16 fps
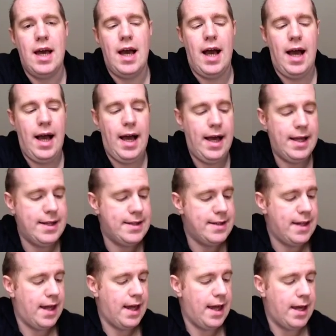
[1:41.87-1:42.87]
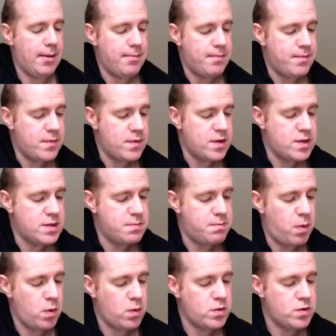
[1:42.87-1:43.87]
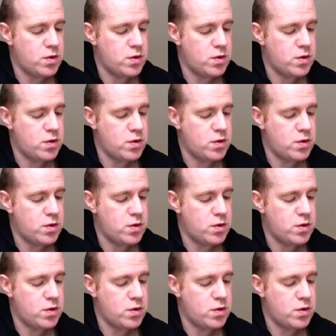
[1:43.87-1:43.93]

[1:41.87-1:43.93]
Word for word: and spoke